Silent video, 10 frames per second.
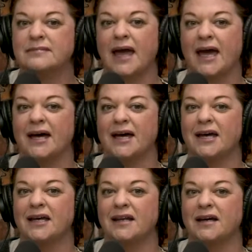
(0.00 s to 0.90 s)

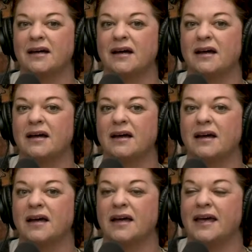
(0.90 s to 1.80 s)
And
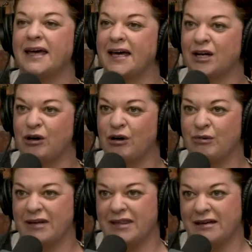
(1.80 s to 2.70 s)
he had a girl
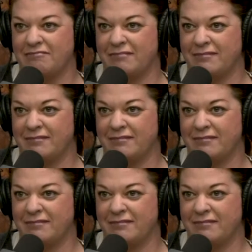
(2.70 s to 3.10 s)
with him.